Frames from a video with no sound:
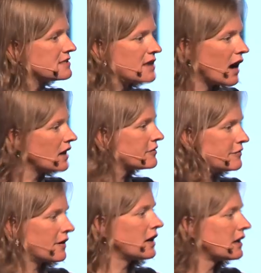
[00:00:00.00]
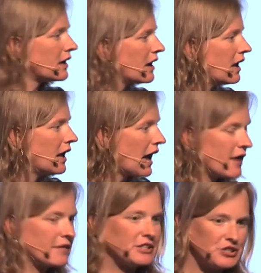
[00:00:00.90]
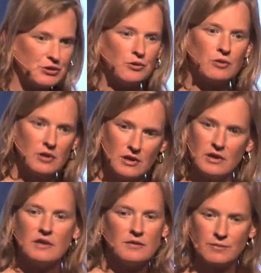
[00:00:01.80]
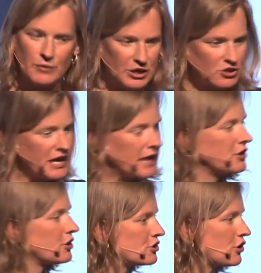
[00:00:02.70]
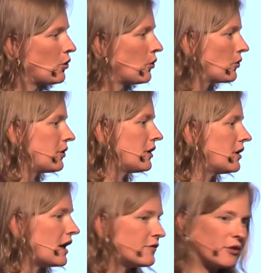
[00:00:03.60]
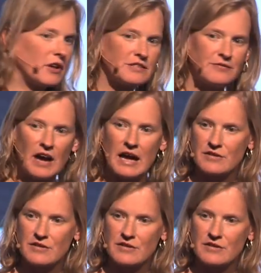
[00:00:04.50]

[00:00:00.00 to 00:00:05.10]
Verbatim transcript: not fun having to, when you're 10 years old, and for the last five